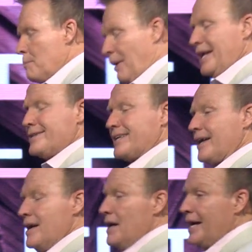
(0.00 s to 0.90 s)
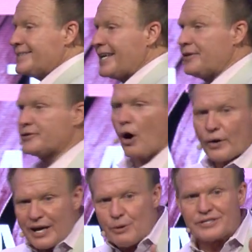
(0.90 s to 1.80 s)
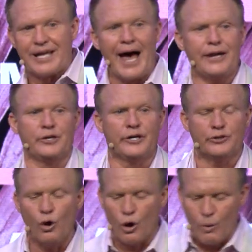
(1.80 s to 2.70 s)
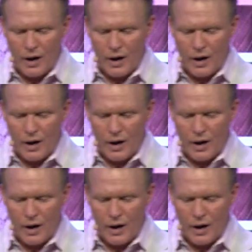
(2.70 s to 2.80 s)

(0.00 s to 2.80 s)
But he said the donkey was tied to a door